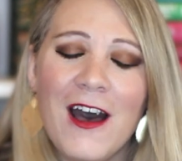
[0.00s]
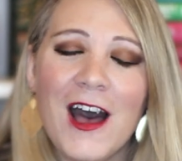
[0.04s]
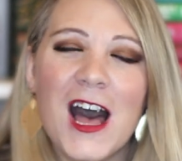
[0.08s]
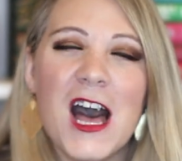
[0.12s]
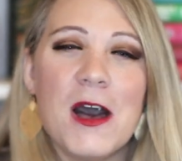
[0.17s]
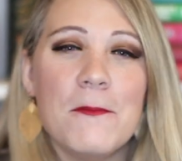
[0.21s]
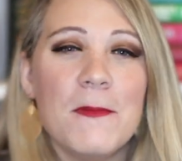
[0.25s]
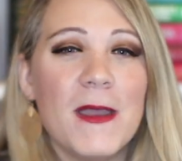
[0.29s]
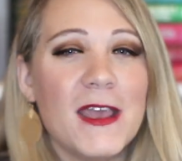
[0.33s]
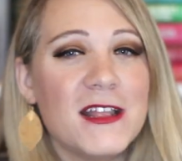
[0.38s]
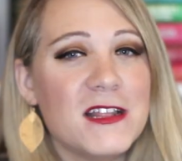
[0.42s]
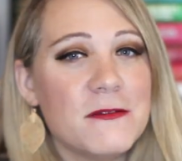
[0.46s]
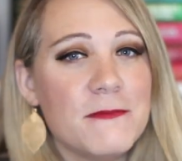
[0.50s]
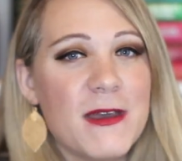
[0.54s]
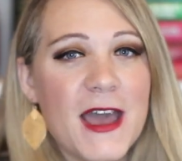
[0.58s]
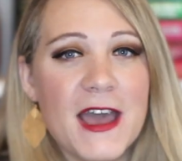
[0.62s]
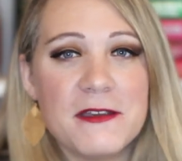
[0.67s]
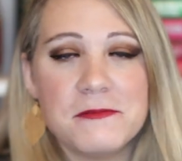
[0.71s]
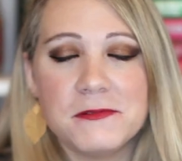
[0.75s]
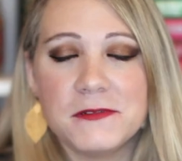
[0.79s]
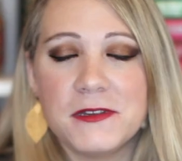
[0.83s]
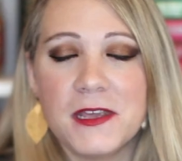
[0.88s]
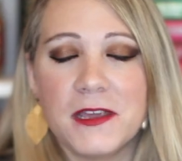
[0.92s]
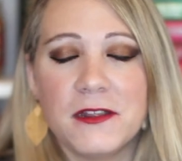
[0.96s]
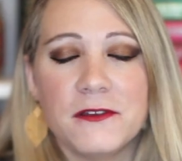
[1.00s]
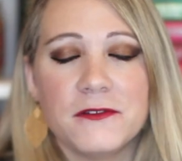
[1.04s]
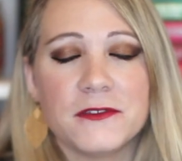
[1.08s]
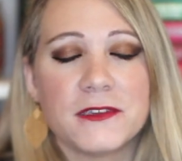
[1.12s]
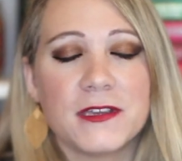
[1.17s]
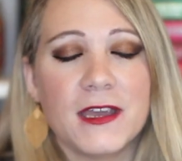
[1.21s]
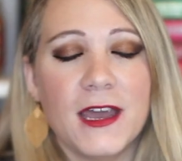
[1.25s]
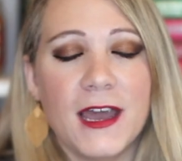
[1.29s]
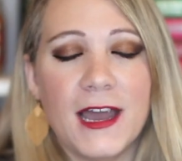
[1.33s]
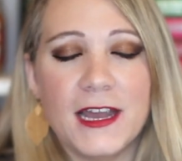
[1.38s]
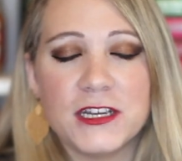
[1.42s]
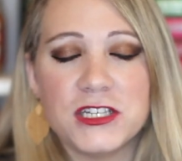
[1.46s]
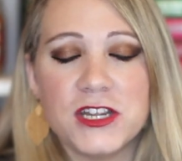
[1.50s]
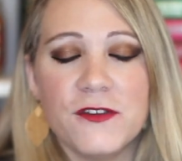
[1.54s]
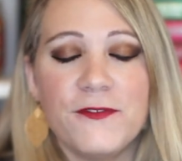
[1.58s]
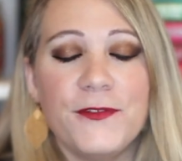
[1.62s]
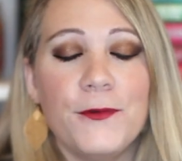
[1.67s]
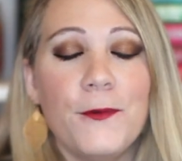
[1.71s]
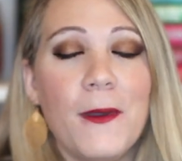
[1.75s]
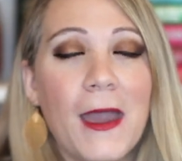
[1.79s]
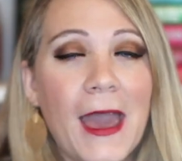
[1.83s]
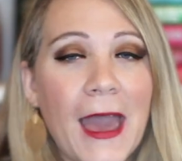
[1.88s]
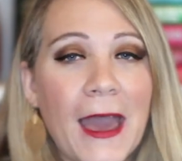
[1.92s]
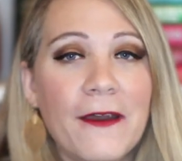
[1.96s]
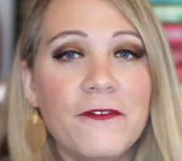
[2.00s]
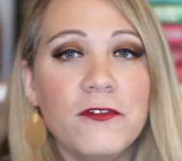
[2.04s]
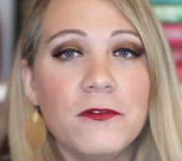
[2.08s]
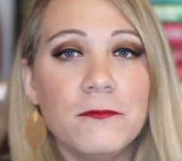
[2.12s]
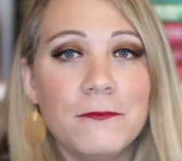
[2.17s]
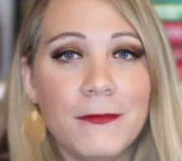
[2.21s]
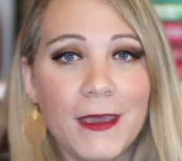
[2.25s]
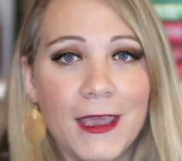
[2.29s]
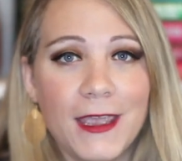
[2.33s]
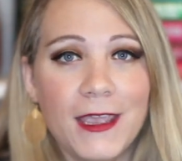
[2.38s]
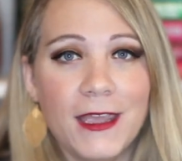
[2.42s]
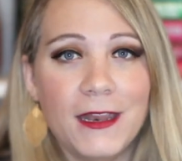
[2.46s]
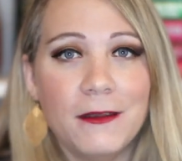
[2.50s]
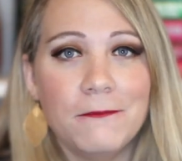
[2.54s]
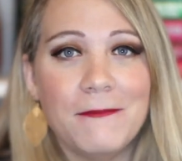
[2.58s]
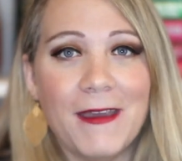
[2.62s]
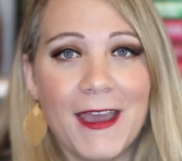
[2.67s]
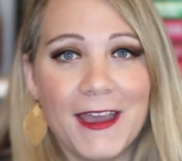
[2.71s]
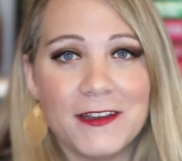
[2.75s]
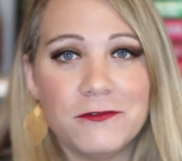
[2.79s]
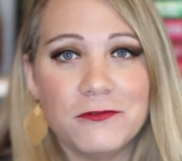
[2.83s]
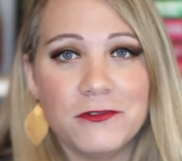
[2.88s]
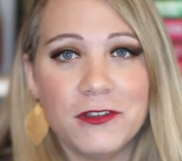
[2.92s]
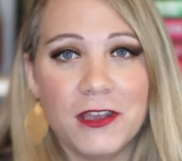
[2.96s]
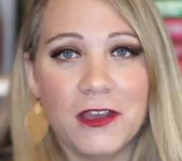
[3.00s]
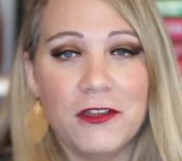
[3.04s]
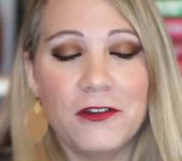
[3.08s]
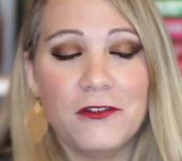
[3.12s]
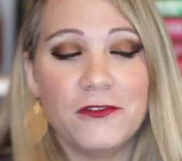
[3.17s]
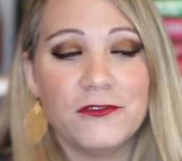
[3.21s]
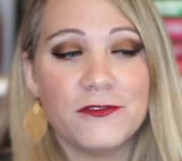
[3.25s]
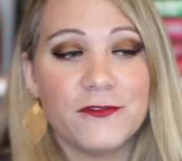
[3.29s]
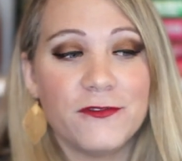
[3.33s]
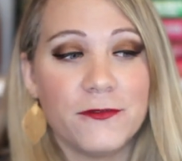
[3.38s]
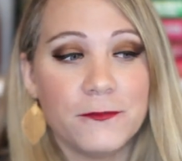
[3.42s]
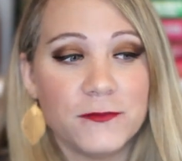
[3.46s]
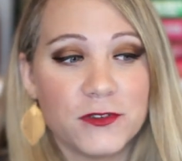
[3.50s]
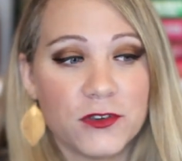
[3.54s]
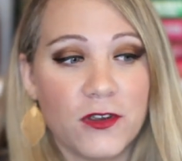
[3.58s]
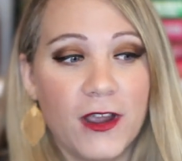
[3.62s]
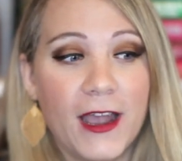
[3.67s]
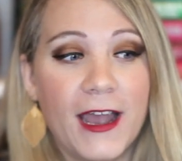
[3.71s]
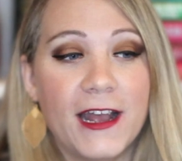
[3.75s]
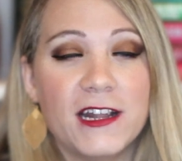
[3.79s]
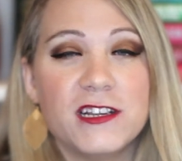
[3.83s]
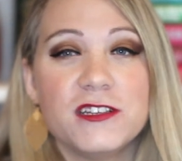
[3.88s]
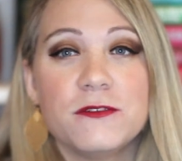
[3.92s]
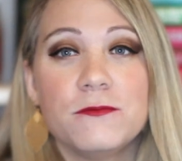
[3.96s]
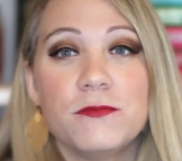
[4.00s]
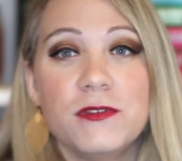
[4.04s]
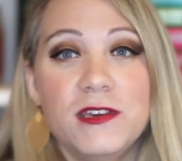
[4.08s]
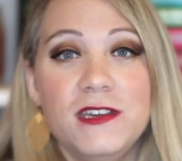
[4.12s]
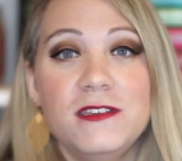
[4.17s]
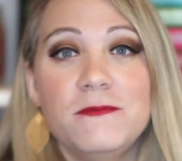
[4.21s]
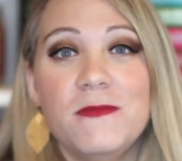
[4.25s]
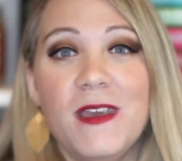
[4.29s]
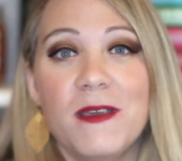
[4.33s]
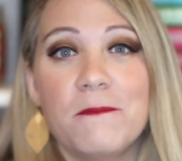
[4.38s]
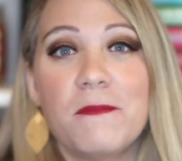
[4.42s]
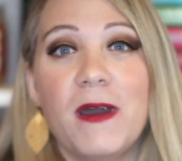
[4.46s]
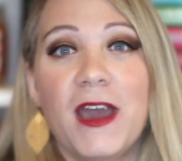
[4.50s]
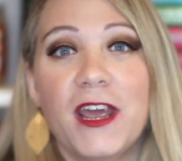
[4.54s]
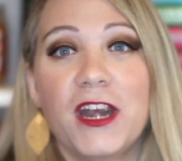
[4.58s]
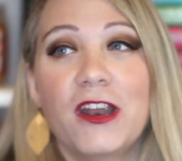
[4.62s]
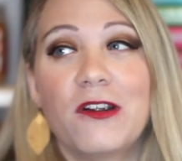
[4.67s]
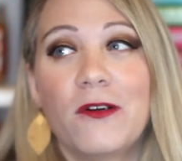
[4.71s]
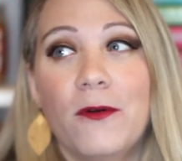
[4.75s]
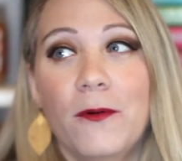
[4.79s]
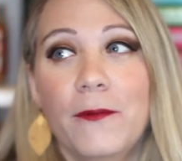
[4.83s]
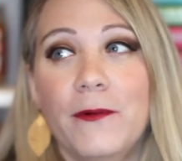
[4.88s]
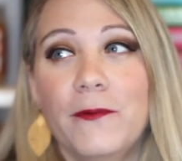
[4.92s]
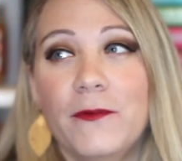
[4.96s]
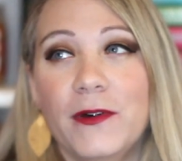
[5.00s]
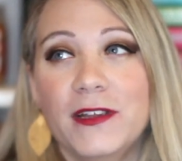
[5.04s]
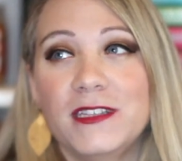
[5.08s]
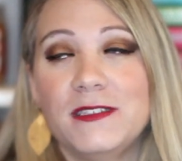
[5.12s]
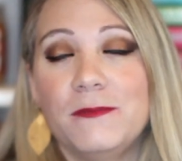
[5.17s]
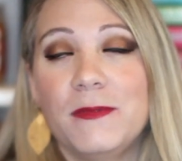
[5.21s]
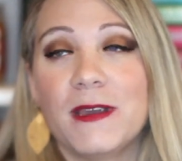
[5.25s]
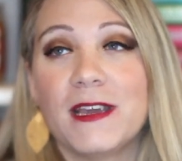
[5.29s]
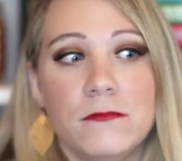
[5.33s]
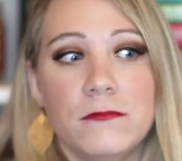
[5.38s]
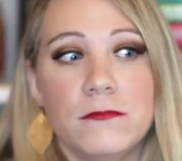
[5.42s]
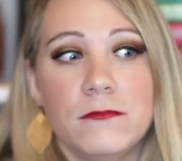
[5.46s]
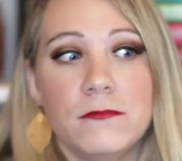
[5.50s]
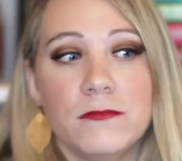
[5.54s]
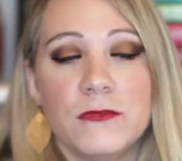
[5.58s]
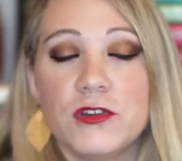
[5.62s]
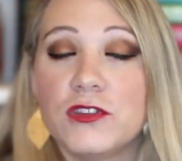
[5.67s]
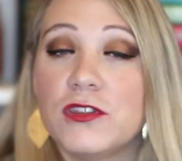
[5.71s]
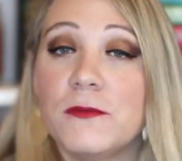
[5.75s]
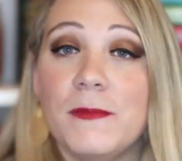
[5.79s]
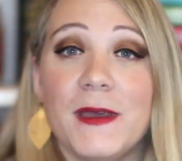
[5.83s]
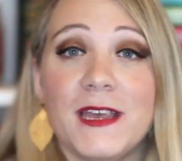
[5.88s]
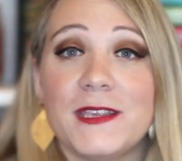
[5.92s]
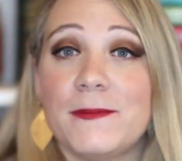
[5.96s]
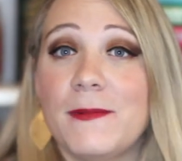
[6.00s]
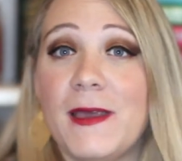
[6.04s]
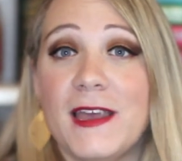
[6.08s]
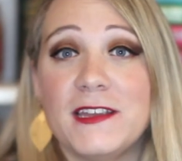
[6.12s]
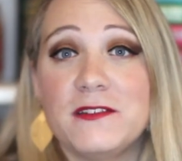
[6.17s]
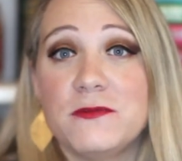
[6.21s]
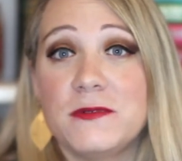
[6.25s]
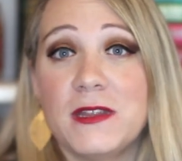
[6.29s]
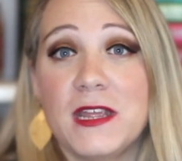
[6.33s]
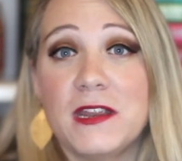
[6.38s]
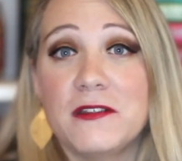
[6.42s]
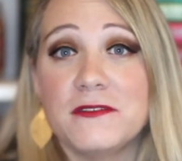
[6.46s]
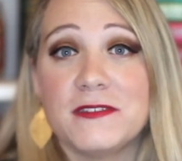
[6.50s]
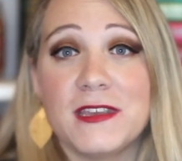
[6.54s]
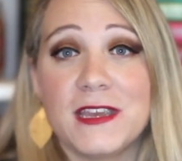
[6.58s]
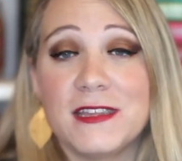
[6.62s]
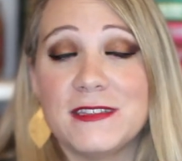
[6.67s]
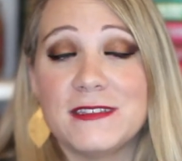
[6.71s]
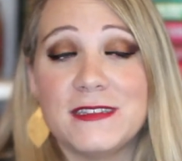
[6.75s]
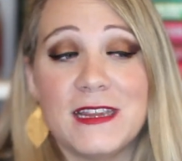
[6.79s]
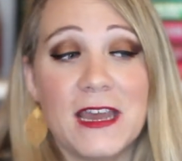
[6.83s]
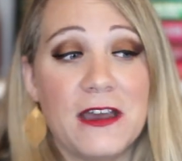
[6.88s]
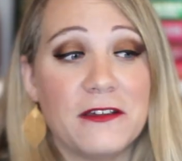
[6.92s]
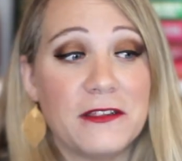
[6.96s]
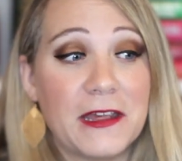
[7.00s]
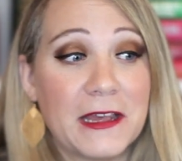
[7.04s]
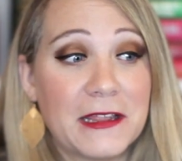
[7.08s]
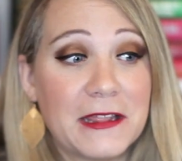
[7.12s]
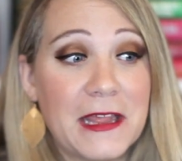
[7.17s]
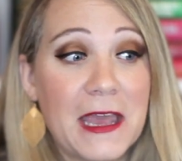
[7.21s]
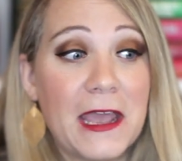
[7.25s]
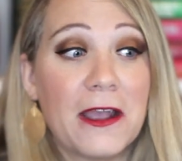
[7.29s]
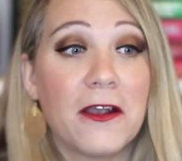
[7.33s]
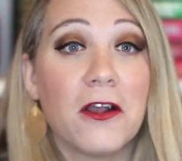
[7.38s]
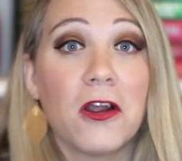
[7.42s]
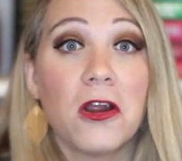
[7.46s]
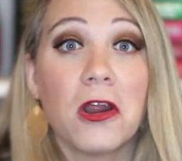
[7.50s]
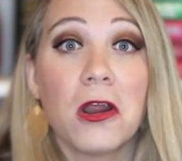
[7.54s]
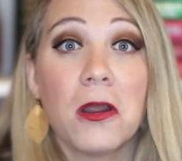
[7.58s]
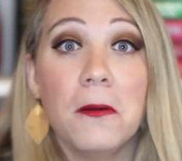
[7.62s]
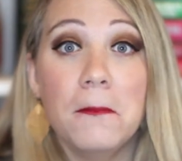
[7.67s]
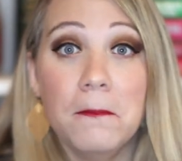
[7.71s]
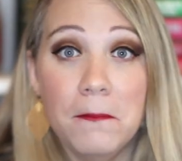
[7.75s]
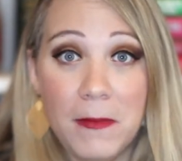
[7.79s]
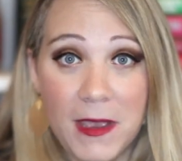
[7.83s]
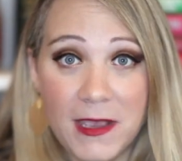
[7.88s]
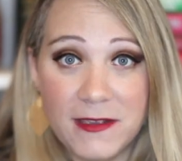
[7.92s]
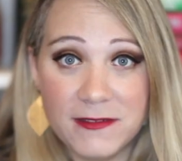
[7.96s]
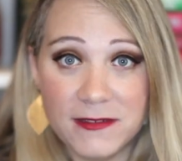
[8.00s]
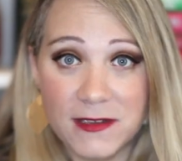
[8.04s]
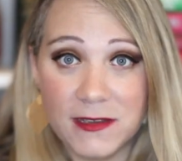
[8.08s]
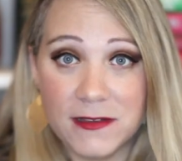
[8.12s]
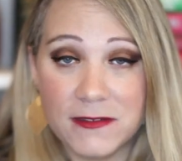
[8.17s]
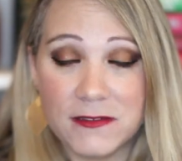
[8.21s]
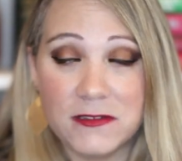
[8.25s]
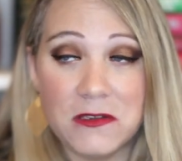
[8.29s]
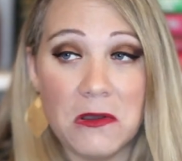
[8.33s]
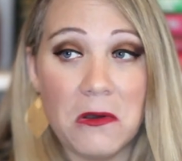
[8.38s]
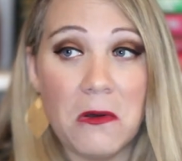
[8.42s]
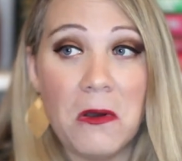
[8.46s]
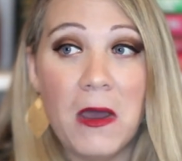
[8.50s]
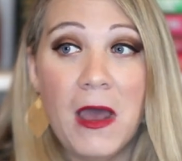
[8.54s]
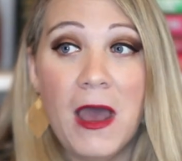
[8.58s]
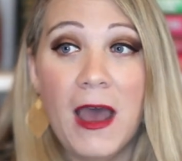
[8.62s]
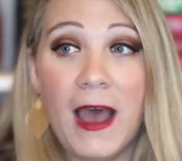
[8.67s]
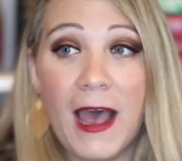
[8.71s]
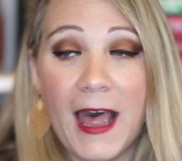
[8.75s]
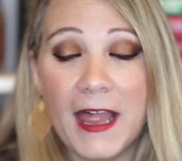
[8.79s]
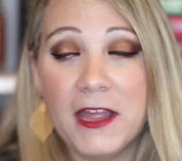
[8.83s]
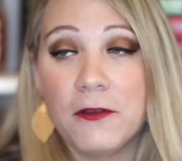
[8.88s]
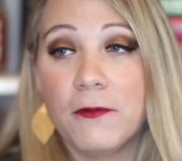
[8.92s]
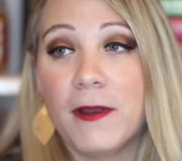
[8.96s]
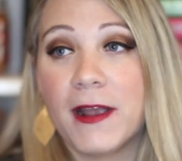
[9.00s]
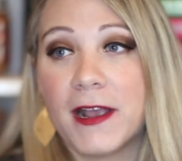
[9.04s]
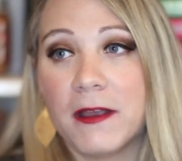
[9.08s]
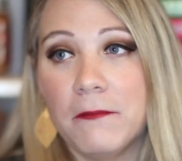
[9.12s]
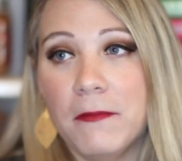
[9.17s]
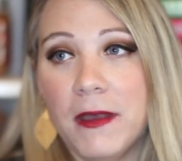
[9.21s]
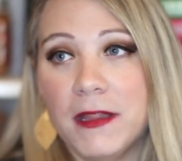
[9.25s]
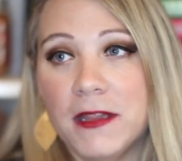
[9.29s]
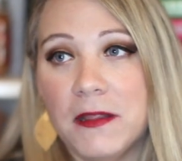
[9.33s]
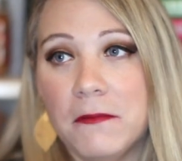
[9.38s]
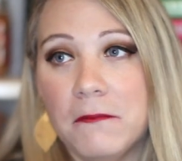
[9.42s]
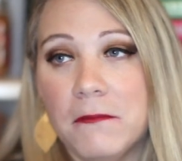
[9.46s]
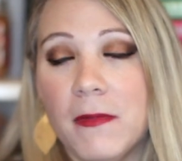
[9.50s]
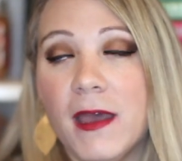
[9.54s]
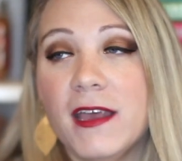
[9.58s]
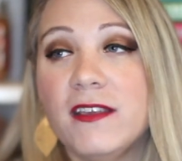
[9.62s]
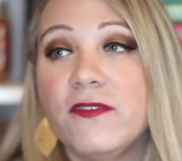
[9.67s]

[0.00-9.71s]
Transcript: And the mashed potatoes, gosh, if you haven't made mashed potatoes from scratch, please make Pioneer Woman ones because they're the best mashed potatoes hands down. Like, they are amazing. So highly recommend them.